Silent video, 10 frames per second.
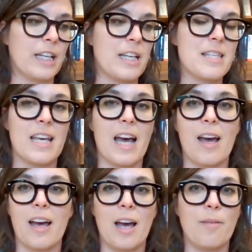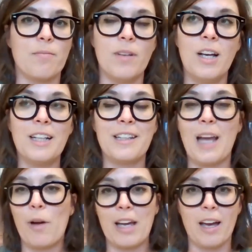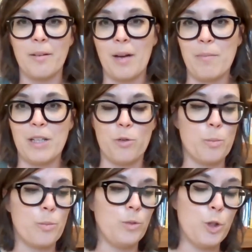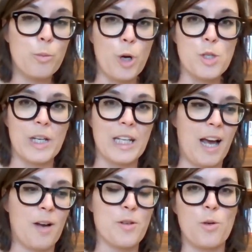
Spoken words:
Like I'm in New Brunswick now,